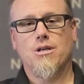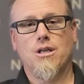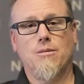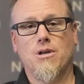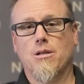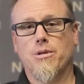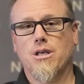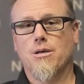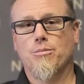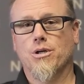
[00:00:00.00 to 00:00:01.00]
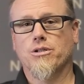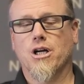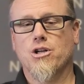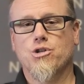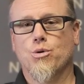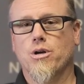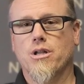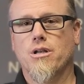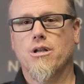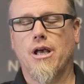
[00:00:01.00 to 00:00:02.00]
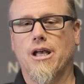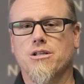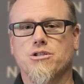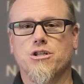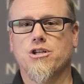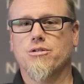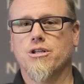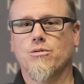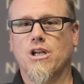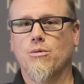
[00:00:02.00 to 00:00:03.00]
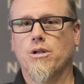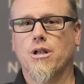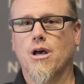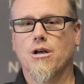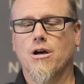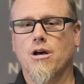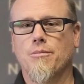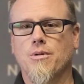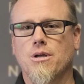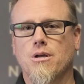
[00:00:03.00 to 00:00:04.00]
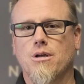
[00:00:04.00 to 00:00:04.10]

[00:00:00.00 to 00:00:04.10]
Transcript: email me at bill.jordan@century21.com,